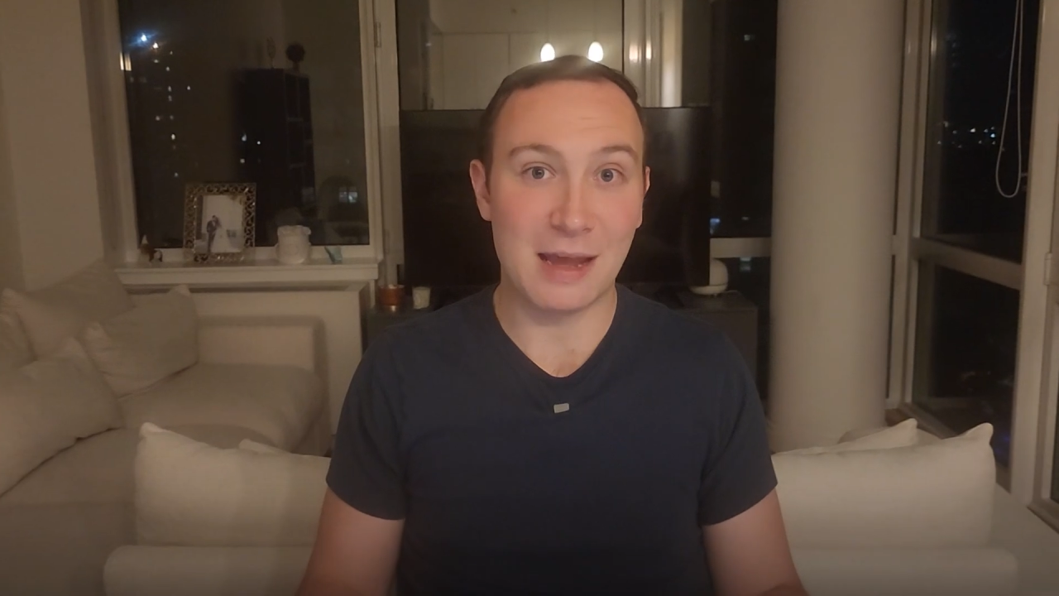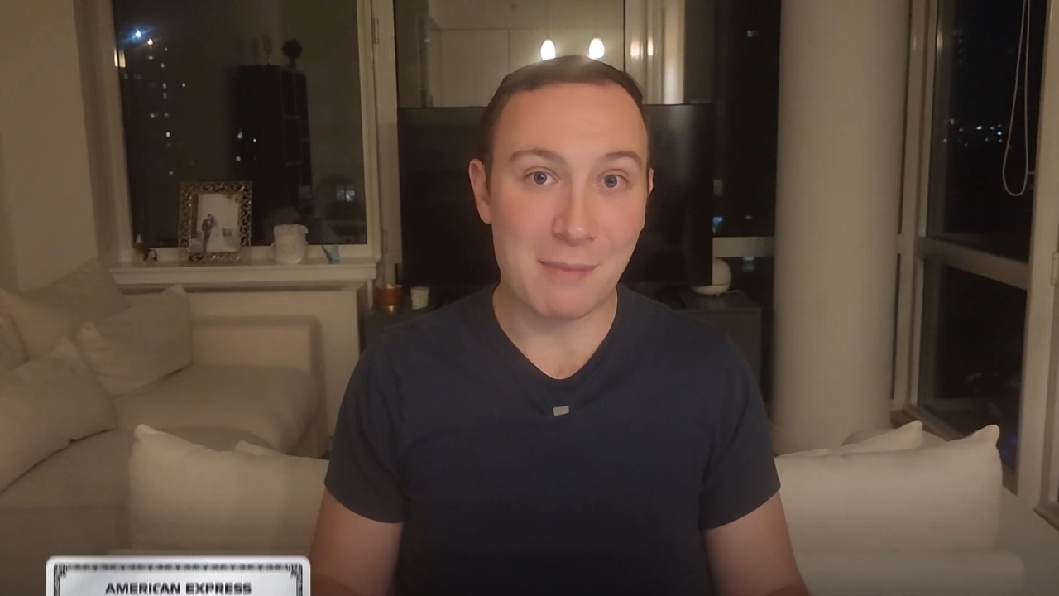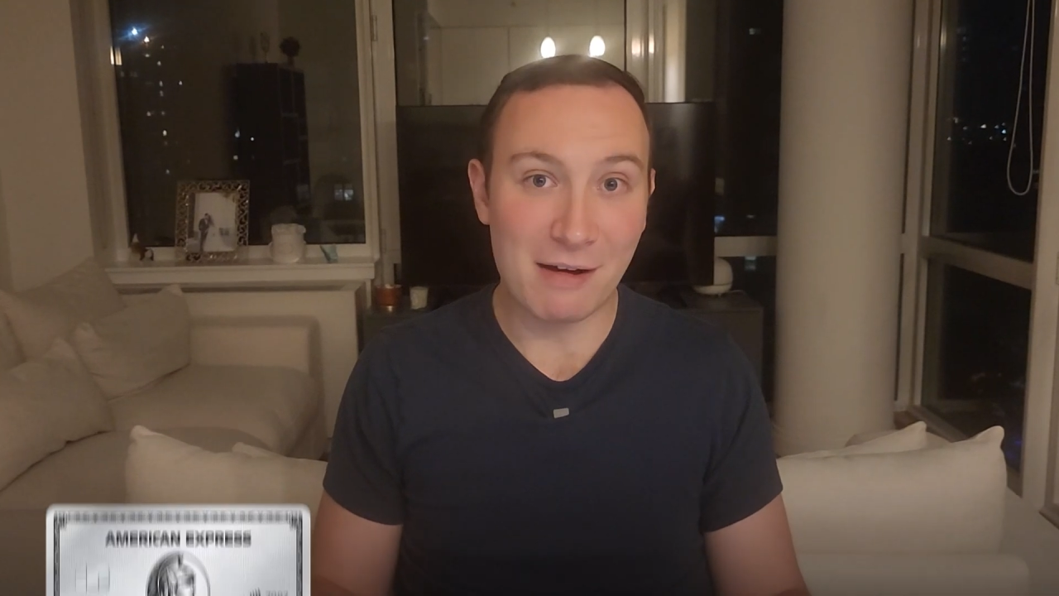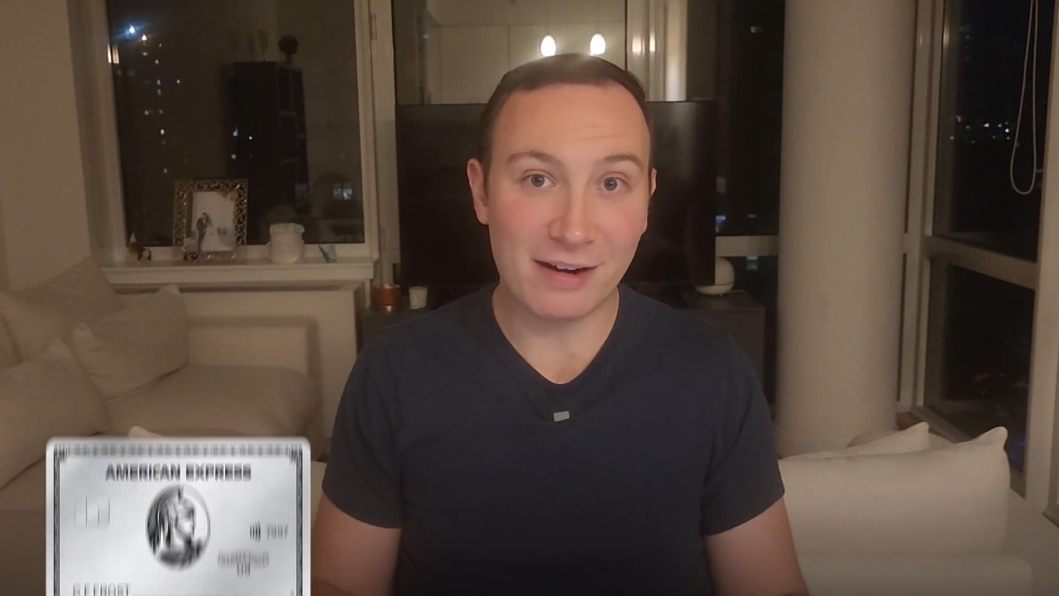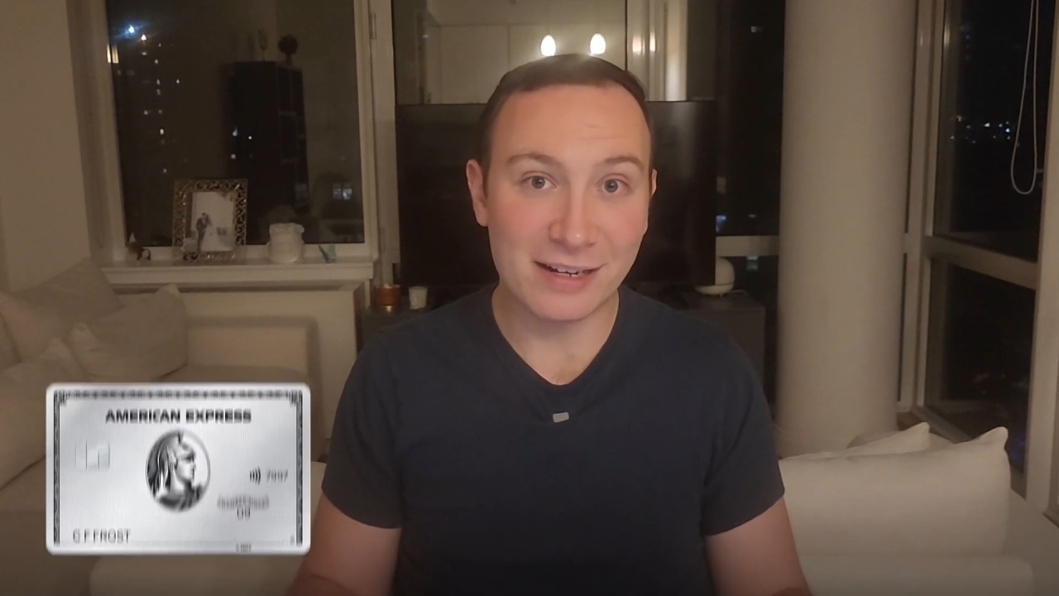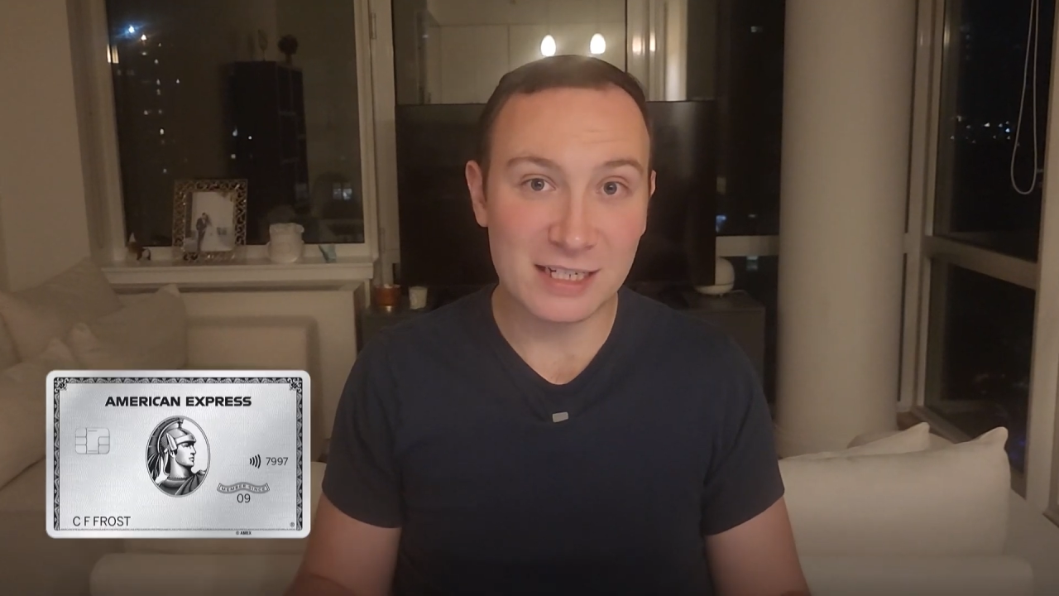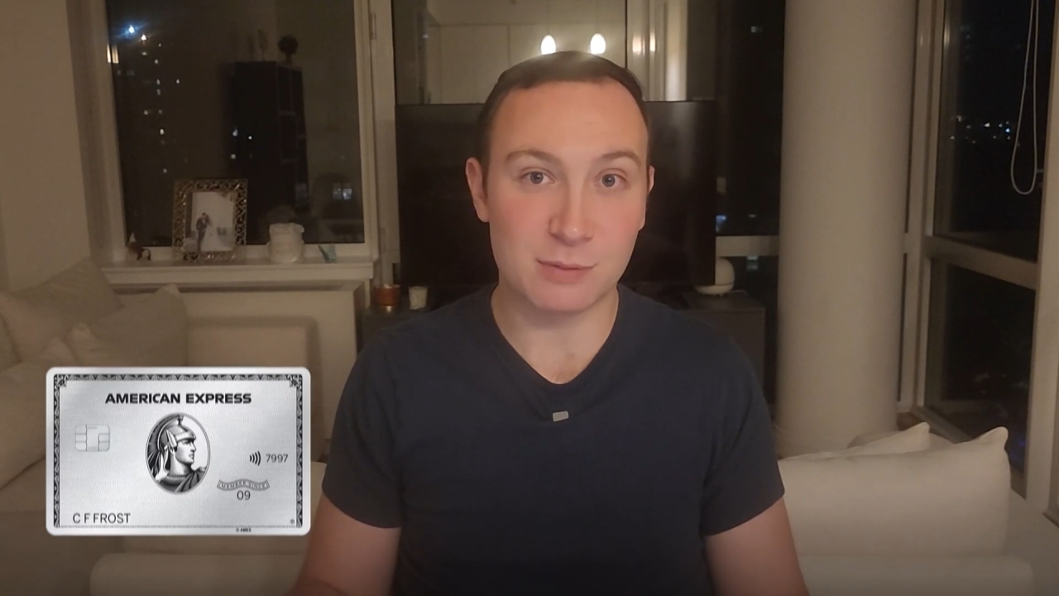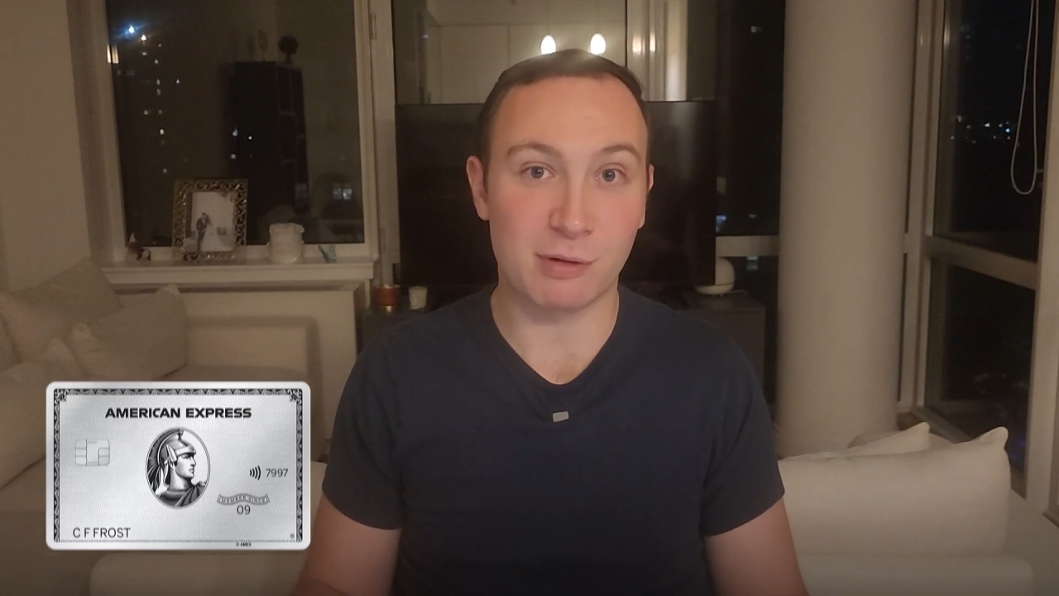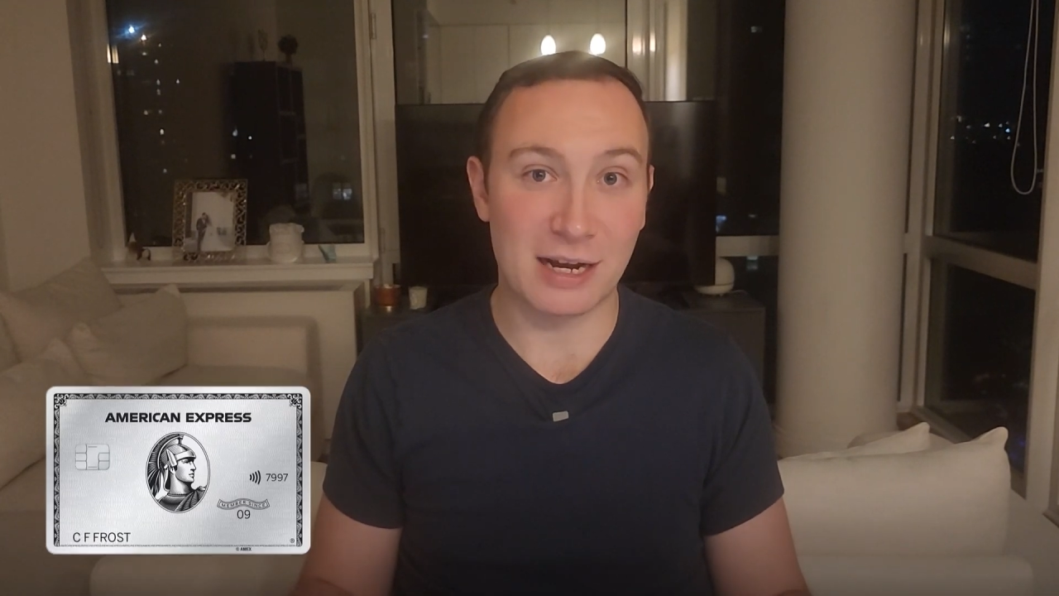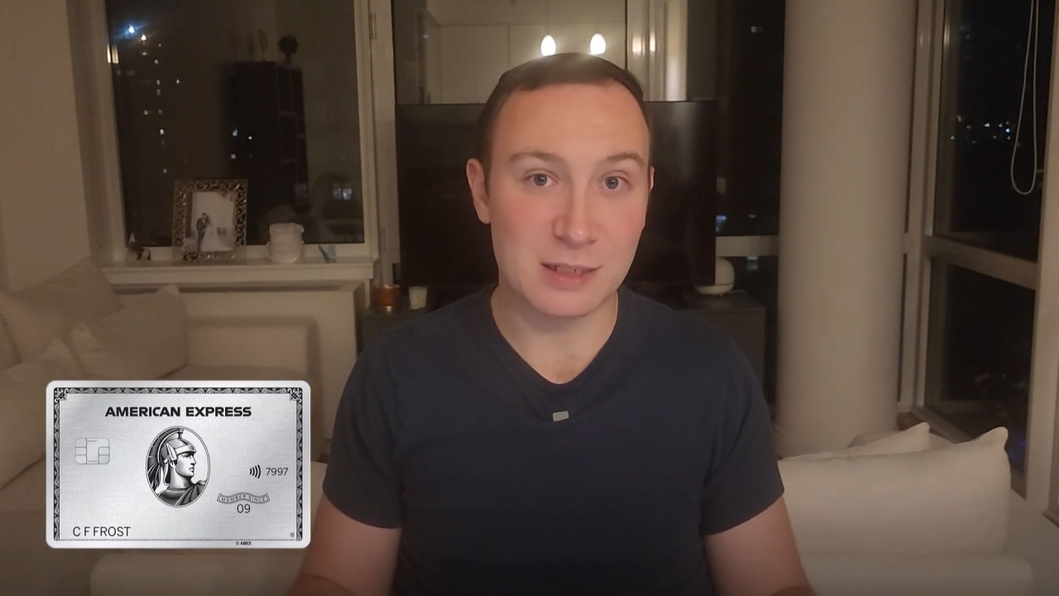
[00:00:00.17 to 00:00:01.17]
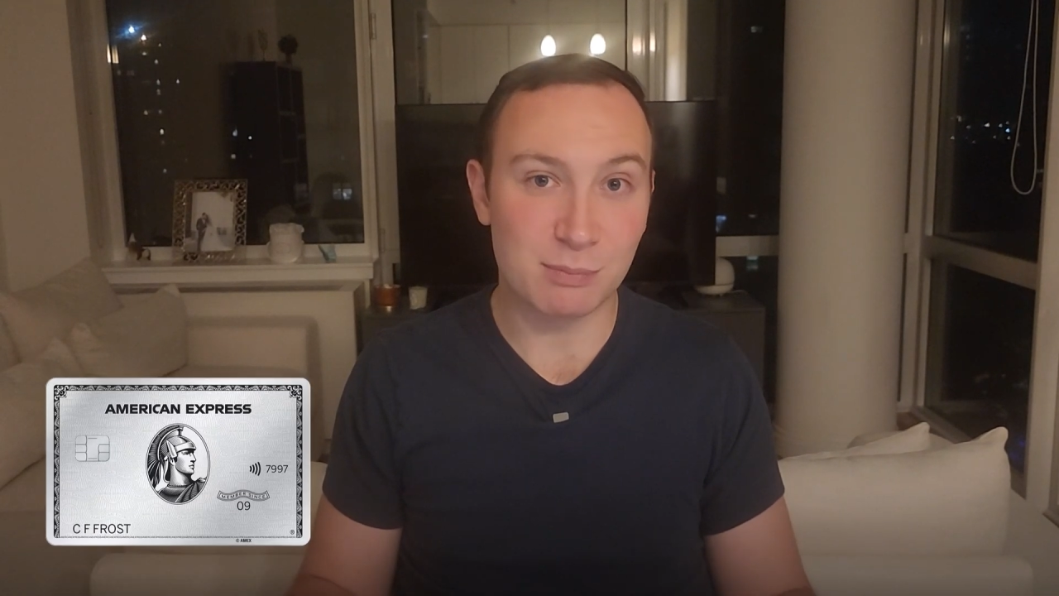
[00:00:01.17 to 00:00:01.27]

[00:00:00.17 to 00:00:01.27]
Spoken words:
American Express